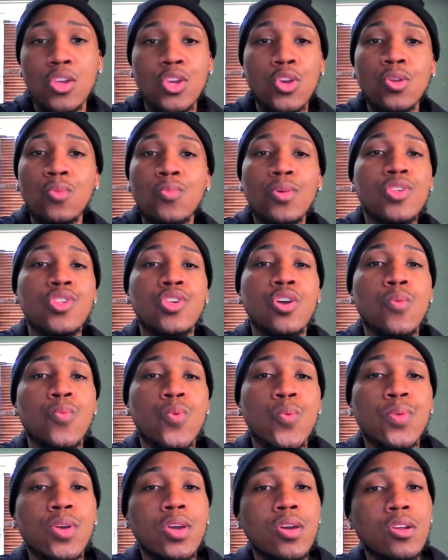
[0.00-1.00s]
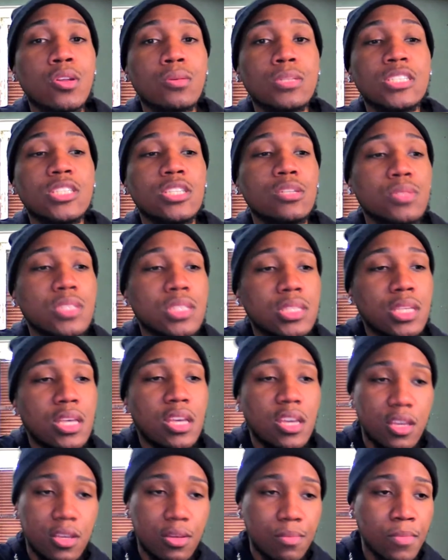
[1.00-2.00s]
You didn't want to share a room with Keiarna because she was
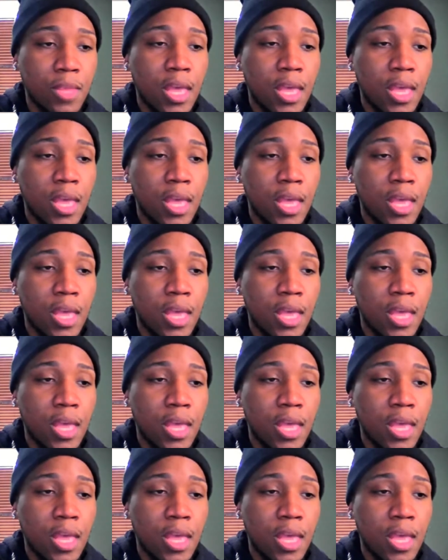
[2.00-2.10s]
sick.